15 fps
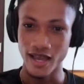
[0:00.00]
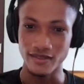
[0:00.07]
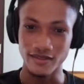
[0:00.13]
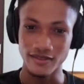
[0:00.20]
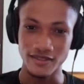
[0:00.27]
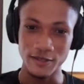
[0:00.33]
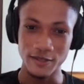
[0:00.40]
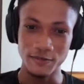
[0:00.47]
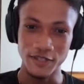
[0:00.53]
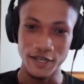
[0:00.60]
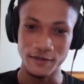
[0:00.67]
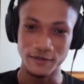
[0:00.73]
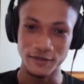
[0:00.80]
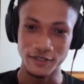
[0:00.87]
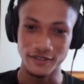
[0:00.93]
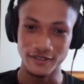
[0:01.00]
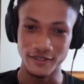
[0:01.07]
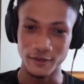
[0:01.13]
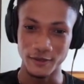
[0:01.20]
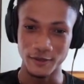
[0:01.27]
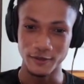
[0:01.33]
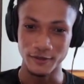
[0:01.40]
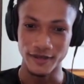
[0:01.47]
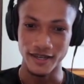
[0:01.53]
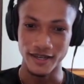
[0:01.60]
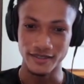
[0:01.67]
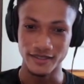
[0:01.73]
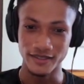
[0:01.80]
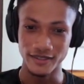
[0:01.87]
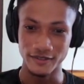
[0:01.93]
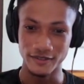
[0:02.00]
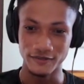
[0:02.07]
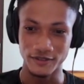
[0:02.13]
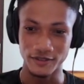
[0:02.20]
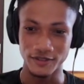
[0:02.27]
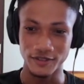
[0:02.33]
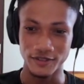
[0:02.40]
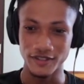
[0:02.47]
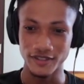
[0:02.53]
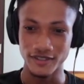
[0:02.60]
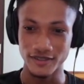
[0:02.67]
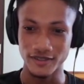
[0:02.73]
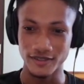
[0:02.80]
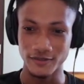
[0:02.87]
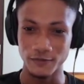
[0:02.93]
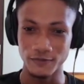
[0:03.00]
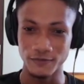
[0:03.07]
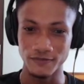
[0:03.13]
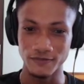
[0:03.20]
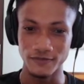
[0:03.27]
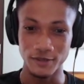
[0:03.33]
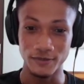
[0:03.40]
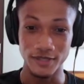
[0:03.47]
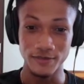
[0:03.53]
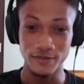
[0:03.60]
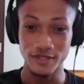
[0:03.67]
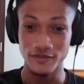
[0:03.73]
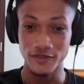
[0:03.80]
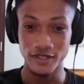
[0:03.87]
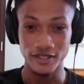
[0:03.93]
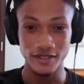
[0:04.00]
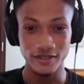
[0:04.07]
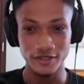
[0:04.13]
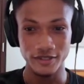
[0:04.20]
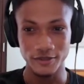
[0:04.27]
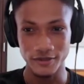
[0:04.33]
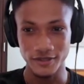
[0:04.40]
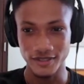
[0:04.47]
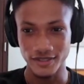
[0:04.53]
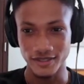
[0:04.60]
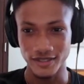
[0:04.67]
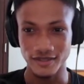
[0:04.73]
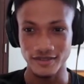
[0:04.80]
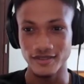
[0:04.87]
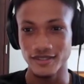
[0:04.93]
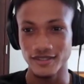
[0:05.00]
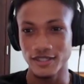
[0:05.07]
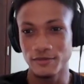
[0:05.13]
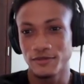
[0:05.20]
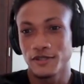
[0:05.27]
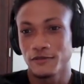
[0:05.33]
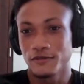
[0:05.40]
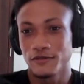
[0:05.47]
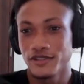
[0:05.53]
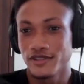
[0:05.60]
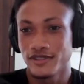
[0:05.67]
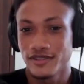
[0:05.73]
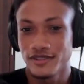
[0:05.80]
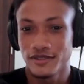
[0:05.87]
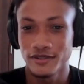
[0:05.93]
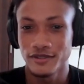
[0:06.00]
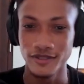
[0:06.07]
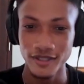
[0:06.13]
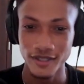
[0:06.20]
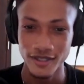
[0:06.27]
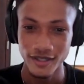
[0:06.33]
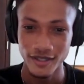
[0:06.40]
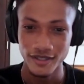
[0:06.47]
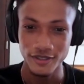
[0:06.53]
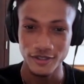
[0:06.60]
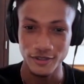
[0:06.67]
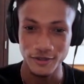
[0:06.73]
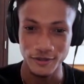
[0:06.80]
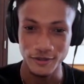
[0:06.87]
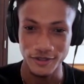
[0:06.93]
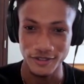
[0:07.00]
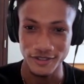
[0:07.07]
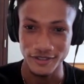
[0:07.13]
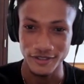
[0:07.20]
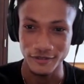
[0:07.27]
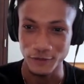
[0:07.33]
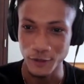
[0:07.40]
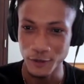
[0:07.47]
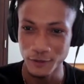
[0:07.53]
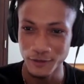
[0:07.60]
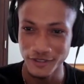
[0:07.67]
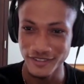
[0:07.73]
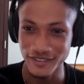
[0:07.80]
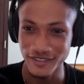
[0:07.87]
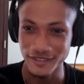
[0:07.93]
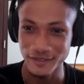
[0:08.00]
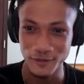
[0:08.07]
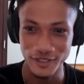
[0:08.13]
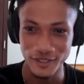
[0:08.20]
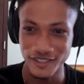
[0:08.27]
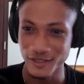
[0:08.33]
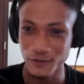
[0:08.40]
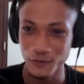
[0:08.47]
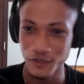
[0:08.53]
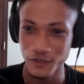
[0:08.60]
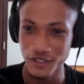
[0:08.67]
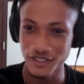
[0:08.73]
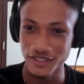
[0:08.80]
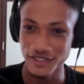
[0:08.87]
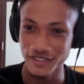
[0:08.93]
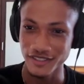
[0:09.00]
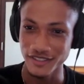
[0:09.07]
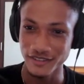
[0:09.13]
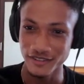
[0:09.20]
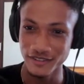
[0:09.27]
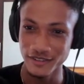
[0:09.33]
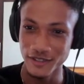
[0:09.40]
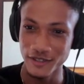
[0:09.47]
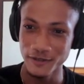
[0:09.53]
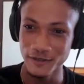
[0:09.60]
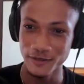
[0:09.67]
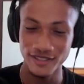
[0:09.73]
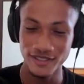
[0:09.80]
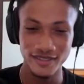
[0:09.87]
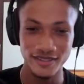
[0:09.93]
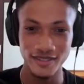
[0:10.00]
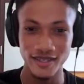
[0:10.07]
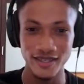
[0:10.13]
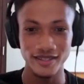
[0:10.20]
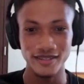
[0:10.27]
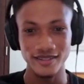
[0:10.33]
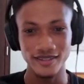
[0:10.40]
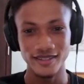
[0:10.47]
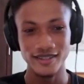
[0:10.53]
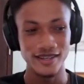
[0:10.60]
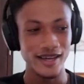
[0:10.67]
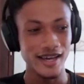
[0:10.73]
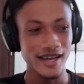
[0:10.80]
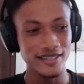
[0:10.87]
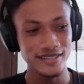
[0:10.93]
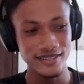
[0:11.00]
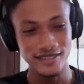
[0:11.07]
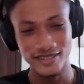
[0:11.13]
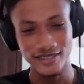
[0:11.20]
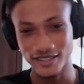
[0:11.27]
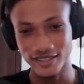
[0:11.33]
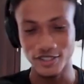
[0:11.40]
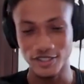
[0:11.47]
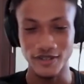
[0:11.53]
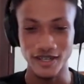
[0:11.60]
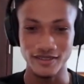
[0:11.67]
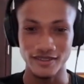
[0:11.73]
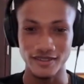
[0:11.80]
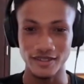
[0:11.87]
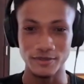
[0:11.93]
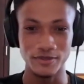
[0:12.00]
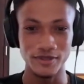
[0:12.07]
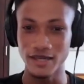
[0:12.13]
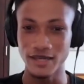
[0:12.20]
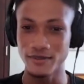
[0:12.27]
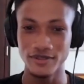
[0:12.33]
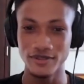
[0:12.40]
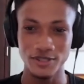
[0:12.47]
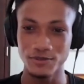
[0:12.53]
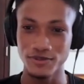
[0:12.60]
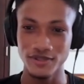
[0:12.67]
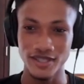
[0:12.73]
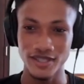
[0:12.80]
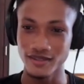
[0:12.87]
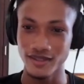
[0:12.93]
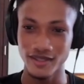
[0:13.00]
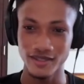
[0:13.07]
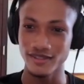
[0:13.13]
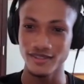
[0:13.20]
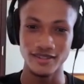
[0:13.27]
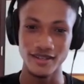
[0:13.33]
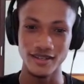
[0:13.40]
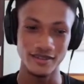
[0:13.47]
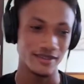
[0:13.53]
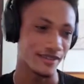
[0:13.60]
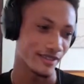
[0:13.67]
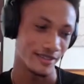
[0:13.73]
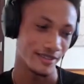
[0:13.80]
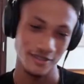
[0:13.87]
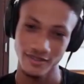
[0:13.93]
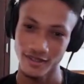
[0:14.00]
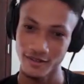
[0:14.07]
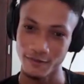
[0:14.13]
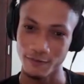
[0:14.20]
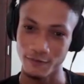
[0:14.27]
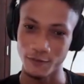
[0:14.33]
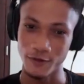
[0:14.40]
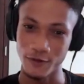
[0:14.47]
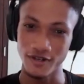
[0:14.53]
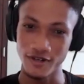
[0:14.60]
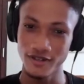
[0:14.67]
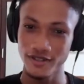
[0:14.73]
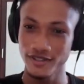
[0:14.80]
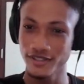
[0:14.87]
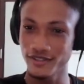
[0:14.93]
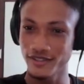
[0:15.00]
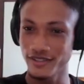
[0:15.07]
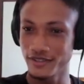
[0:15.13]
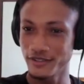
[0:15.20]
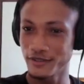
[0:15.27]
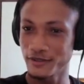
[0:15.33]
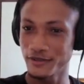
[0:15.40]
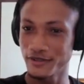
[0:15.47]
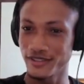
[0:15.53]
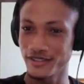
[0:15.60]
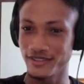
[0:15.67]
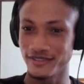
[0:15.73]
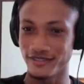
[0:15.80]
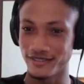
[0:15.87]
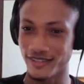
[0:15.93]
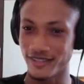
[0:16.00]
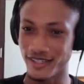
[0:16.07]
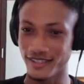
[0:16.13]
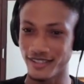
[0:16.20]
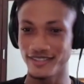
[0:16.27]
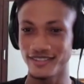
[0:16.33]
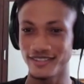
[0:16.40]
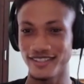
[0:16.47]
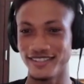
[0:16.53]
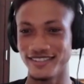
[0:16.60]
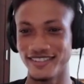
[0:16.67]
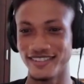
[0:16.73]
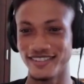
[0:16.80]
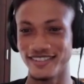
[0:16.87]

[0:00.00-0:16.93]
at the same time, you know, the whole idea of the song is sometimes it's very clear to us. At the same time, we just still choose to roll with it, which is weird. You know, we're just like, I see a ditch right there, but I would just pretend like it's not there and just like walk straight into it, right?